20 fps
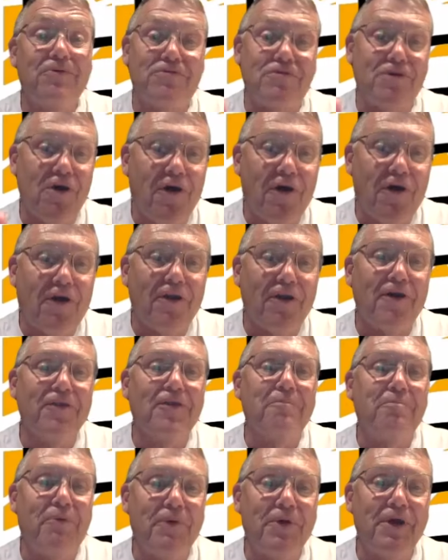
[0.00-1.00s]
was so hard on
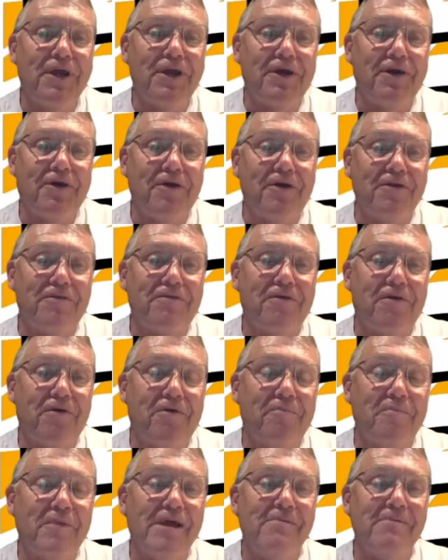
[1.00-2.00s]
the point guard.
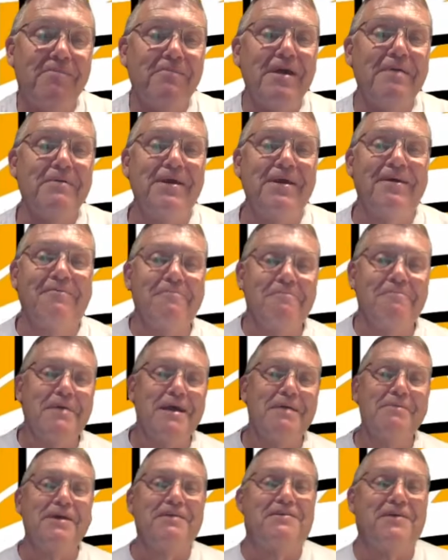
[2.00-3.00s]
So maybe
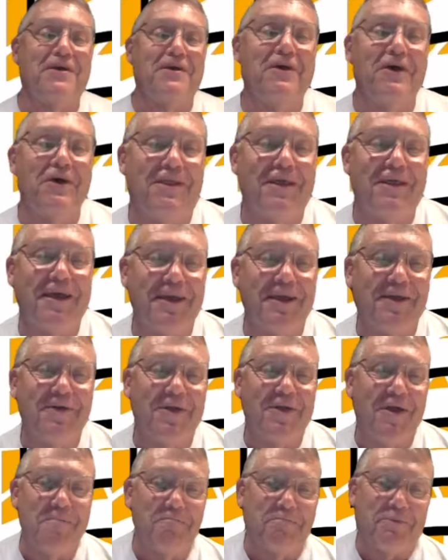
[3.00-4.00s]
it's a good thing
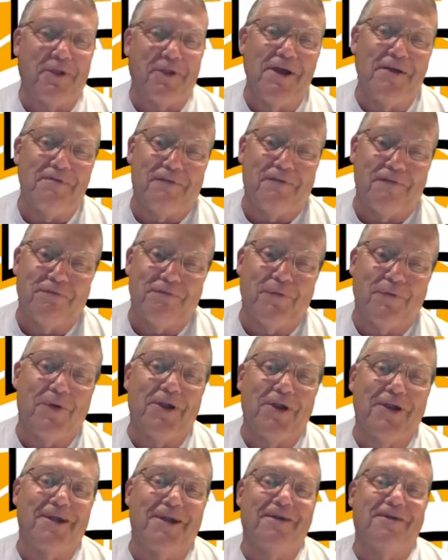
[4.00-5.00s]
you didn't play for 4
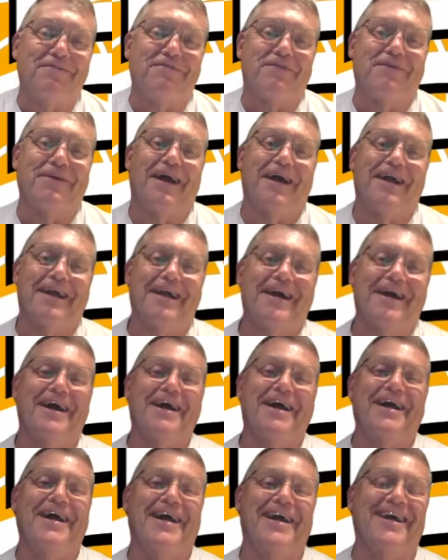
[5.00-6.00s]
years for that
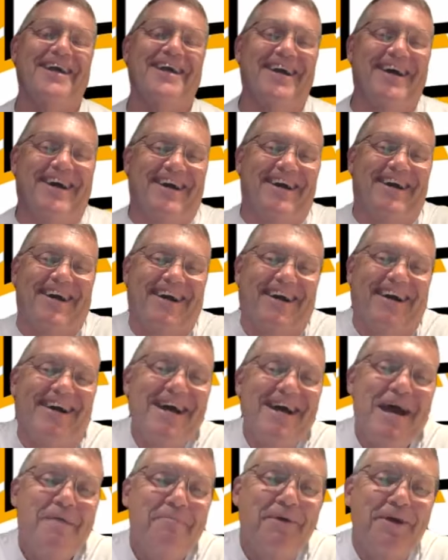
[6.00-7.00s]
guy.
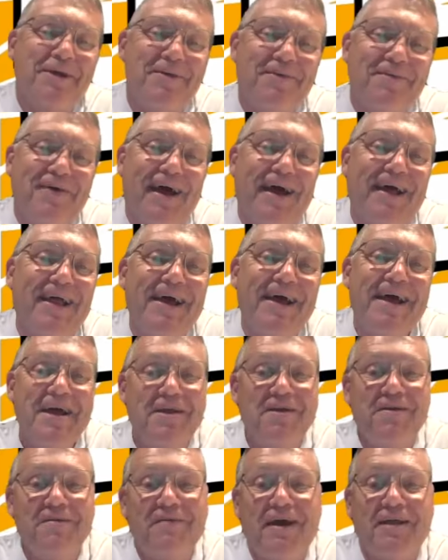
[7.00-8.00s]
But you've
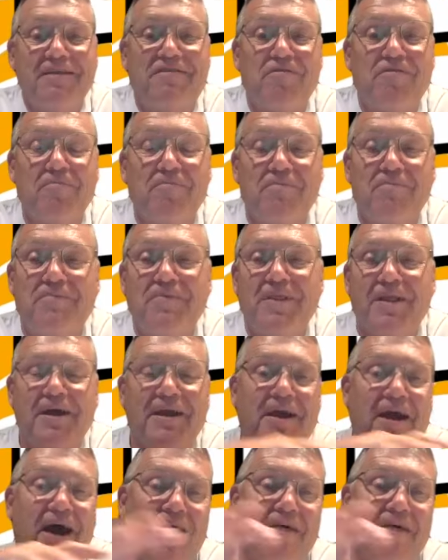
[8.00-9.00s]
had some,
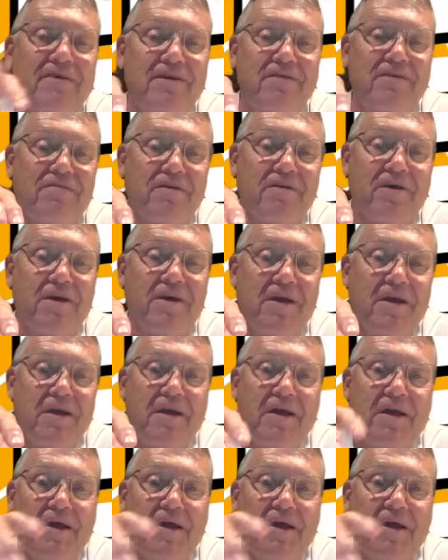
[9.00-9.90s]
like, obviously,